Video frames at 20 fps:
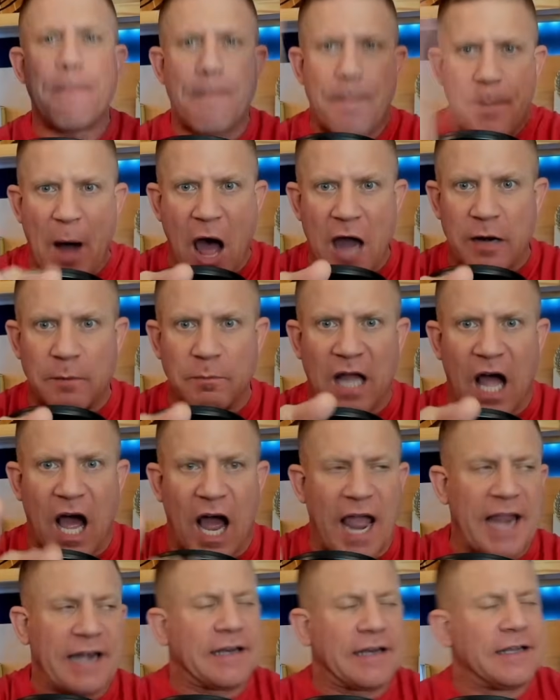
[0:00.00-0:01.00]
Bottom
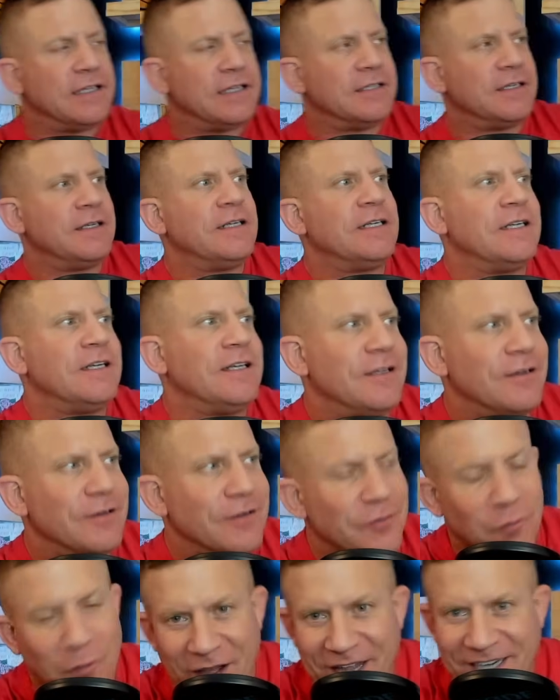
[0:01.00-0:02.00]
line.
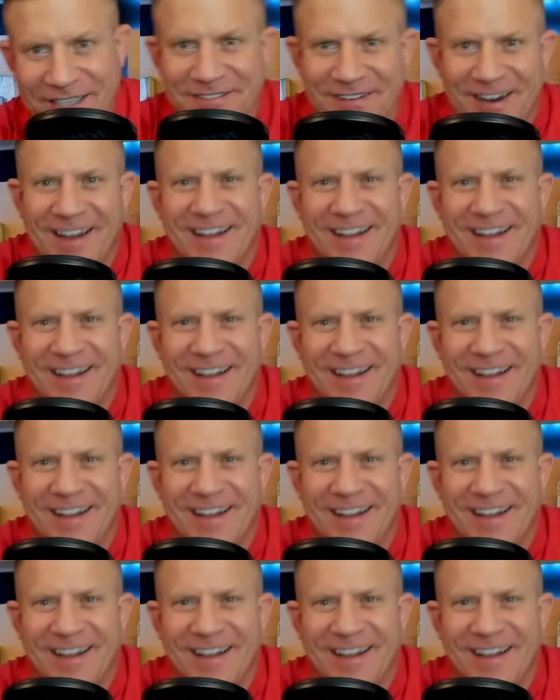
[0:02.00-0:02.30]
What?